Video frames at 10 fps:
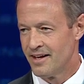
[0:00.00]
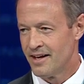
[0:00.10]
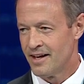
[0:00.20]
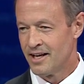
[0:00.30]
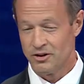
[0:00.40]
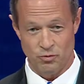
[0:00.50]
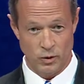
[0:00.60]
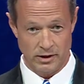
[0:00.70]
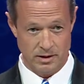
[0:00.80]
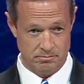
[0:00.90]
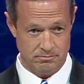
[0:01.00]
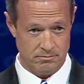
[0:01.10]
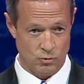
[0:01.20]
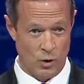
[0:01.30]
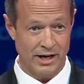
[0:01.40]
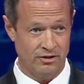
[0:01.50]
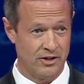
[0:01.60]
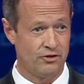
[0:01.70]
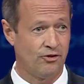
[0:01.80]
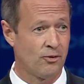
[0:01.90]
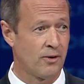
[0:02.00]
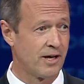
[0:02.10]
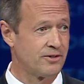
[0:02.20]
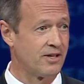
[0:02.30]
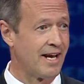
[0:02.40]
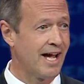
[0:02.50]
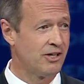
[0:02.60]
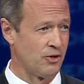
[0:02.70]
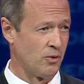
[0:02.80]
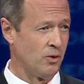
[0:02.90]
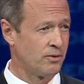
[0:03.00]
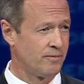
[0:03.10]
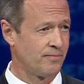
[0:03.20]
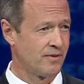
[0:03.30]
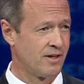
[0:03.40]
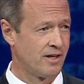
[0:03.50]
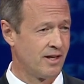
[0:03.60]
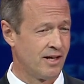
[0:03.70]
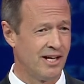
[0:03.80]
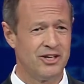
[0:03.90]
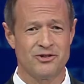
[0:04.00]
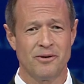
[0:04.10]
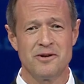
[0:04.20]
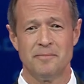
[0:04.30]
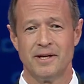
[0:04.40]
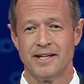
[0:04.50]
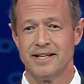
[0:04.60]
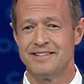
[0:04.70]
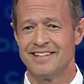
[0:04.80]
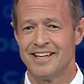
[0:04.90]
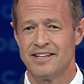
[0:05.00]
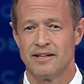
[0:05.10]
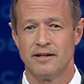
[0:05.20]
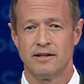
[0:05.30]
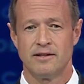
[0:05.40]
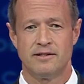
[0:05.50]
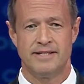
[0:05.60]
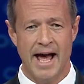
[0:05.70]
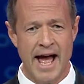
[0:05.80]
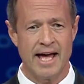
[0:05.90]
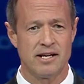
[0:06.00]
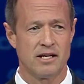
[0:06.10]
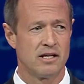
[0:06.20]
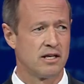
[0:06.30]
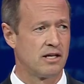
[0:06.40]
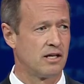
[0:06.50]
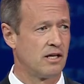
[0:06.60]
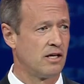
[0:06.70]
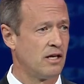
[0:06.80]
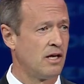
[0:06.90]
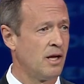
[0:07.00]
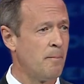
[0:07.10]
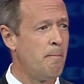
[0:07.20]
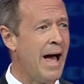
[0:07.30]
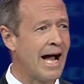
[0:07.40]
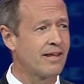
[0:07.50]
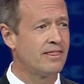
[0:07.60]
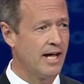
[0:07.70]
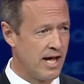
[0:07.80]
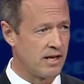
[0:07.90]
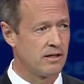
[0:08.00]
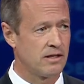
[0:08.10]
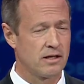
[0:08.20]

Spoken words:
And as William watched this story as a 9 year old, he turned to me and he said, "Dad, back then,